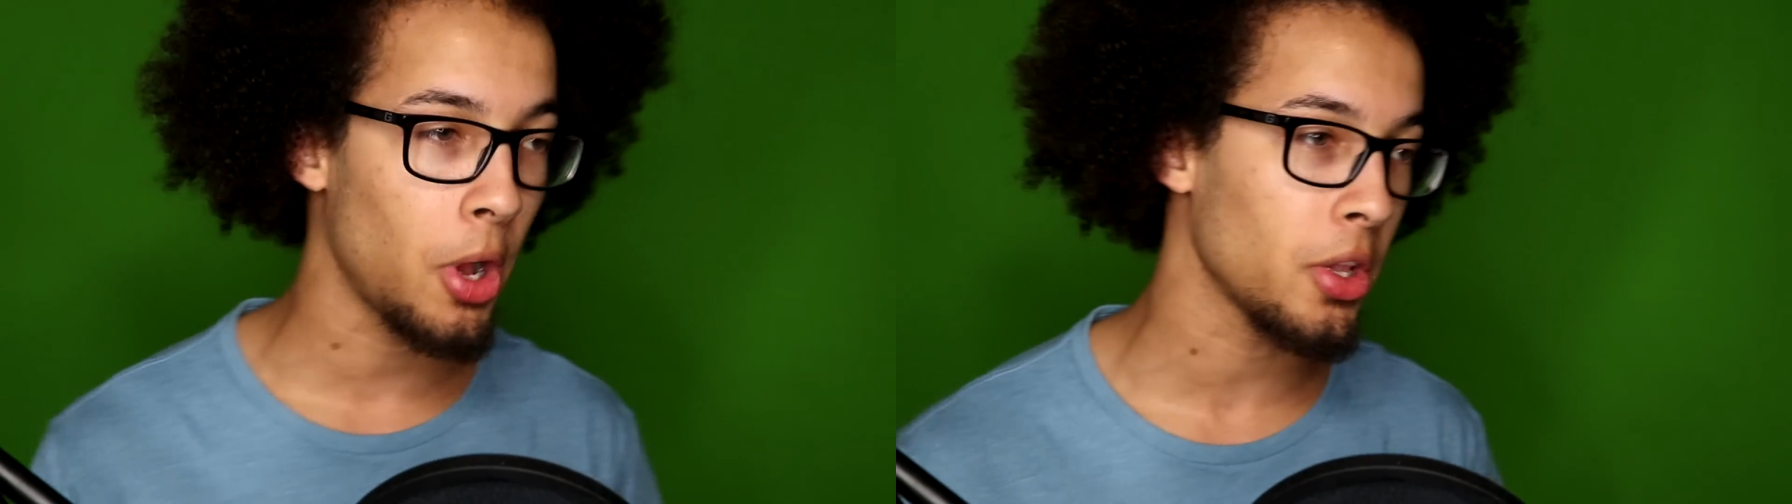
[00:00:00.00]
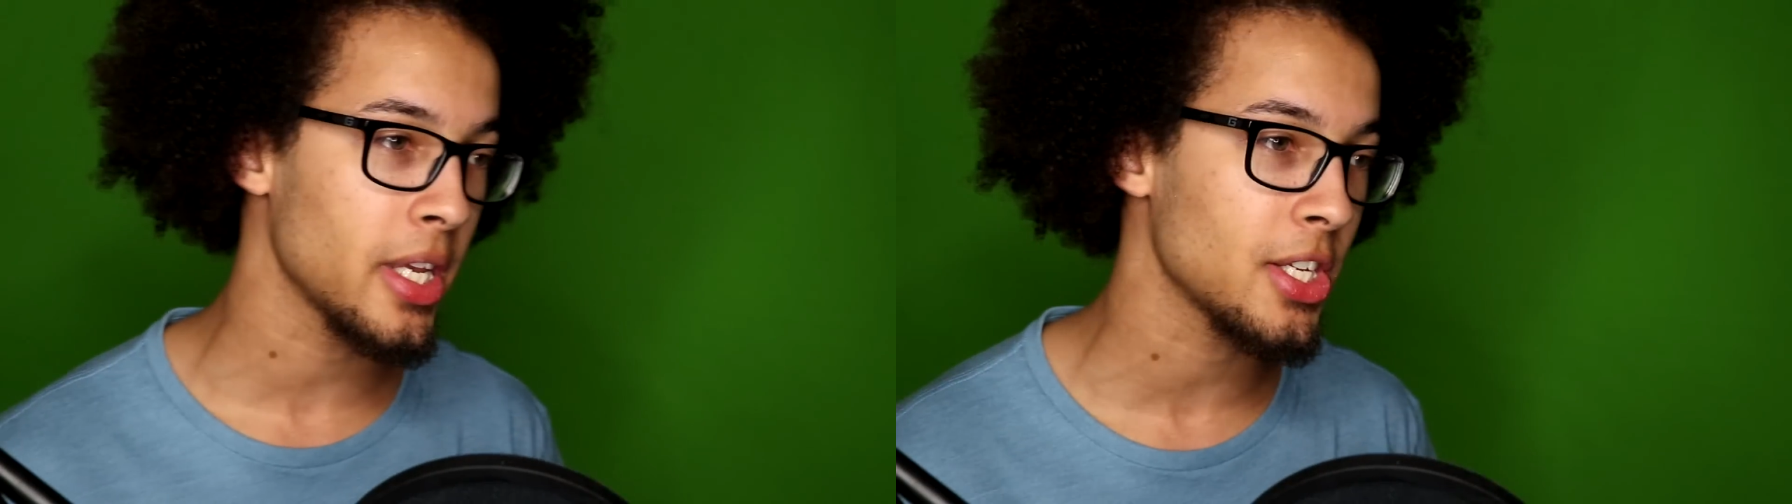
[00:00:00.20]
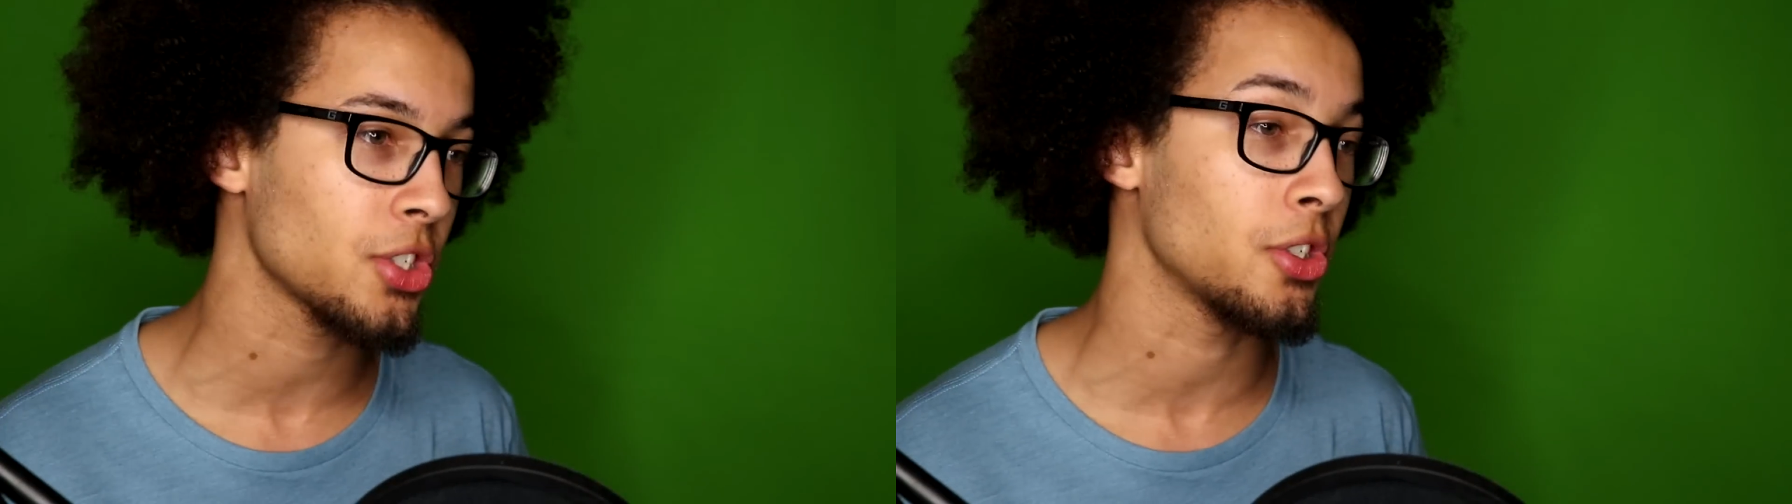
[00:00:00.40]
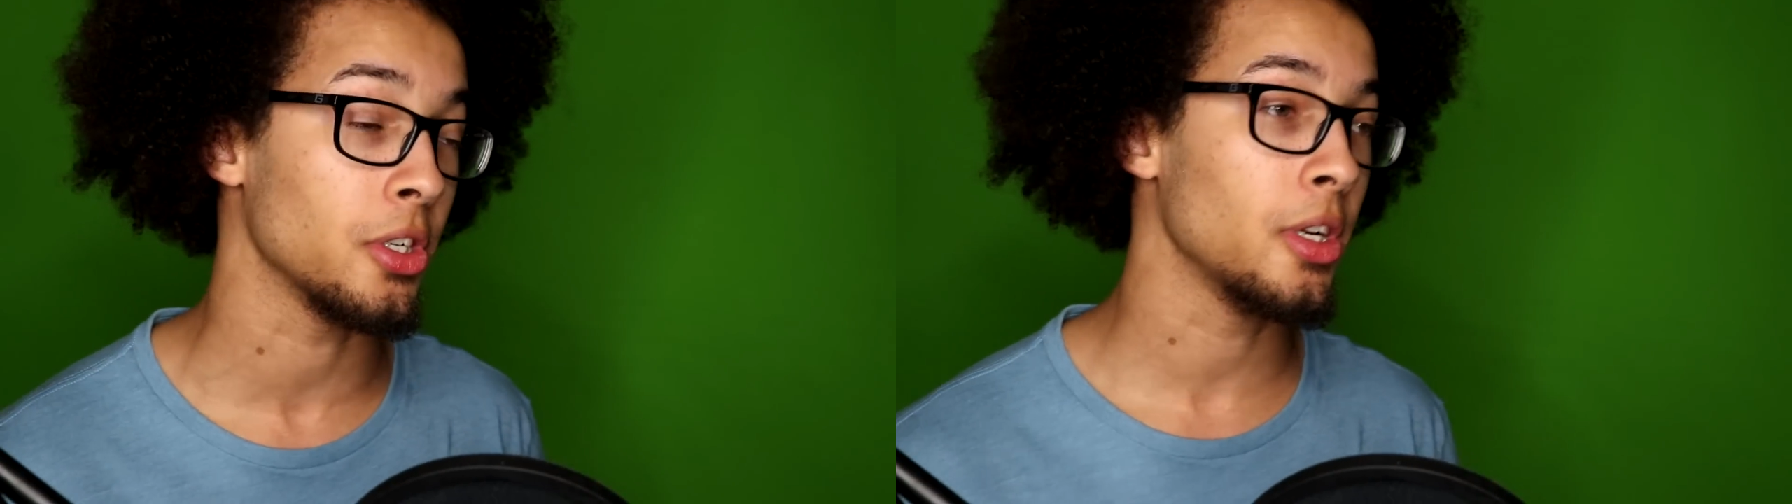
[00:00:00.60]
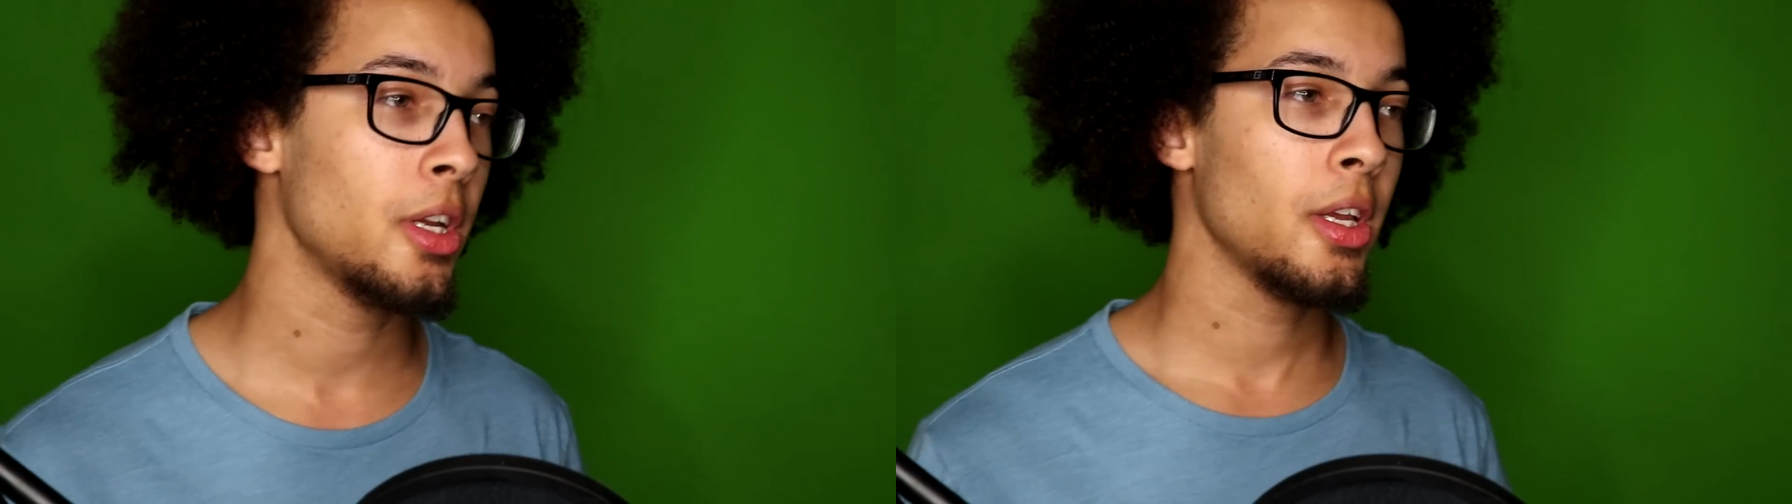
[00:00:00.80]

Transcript: polyester.